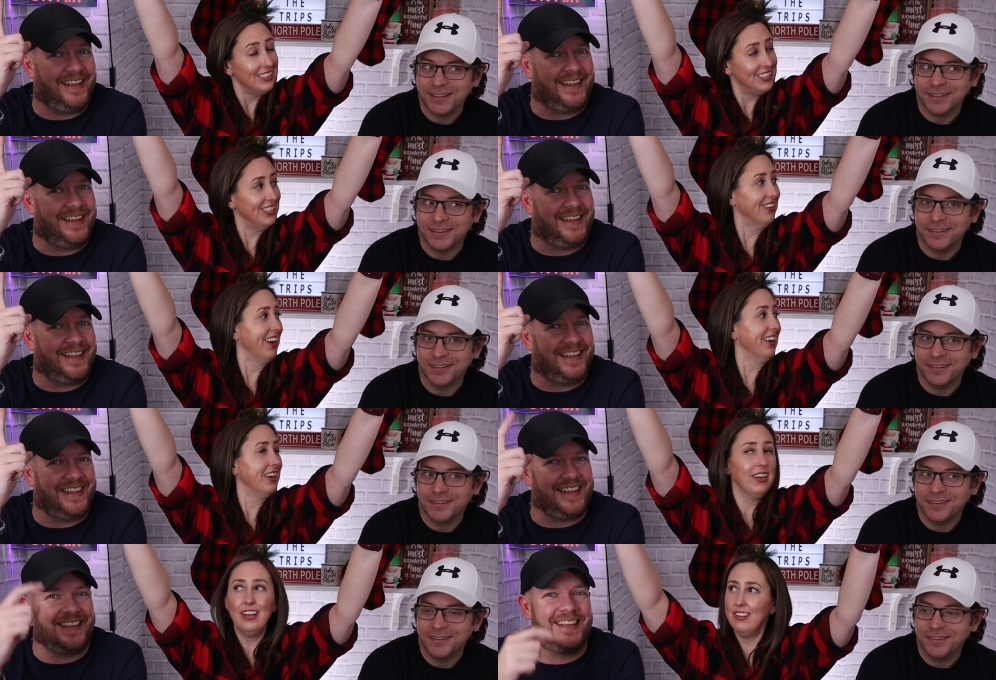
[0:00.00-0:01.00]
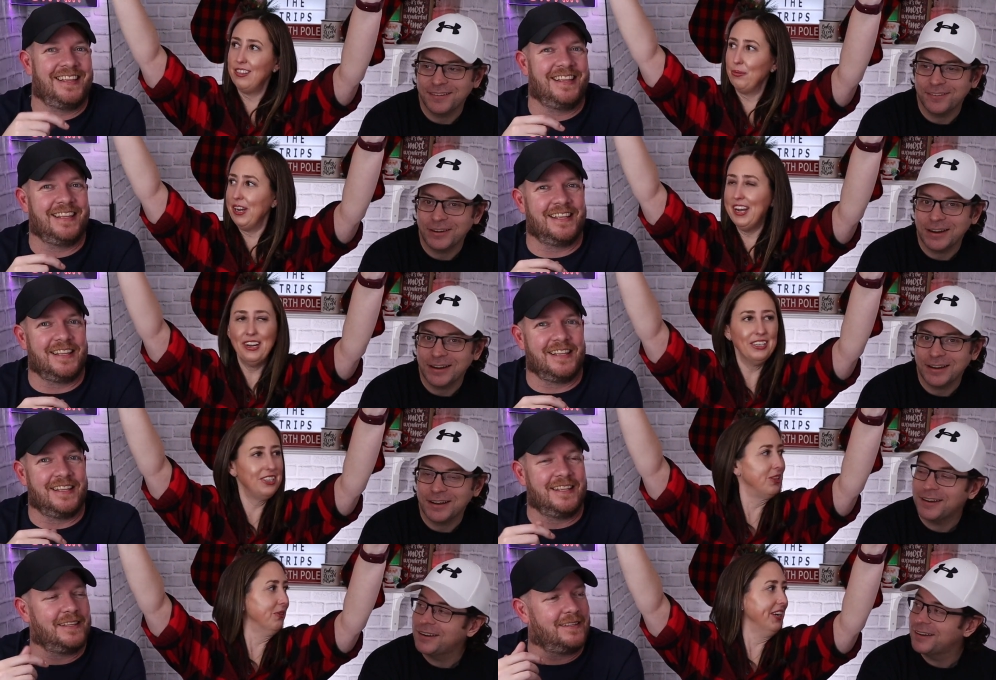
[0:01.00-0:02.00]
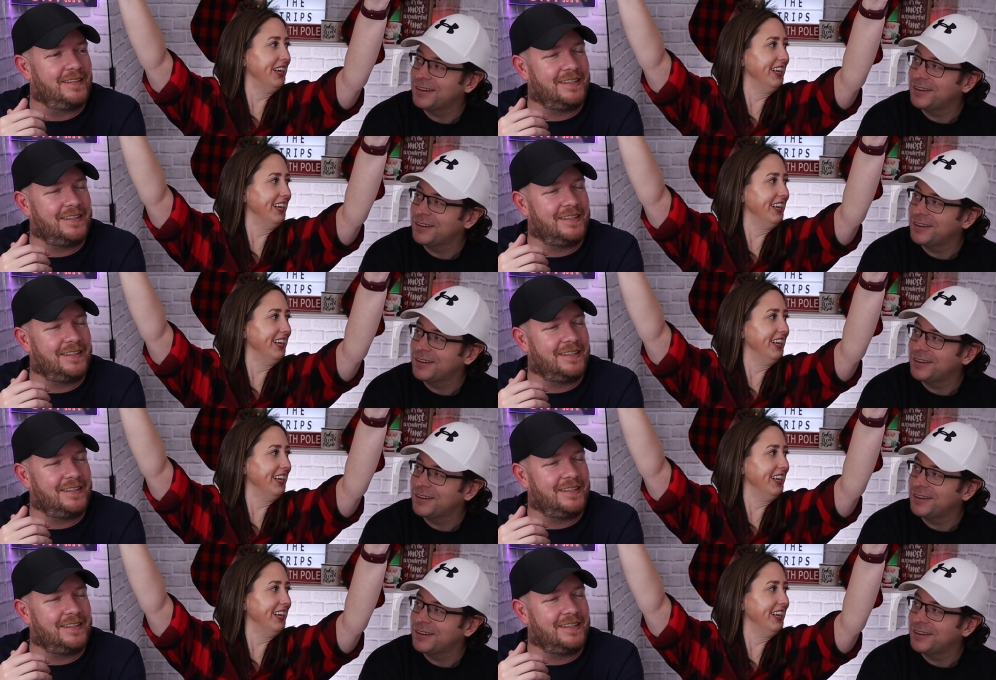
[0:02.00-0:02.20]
Speaker 1: Two out of, um, three out of three.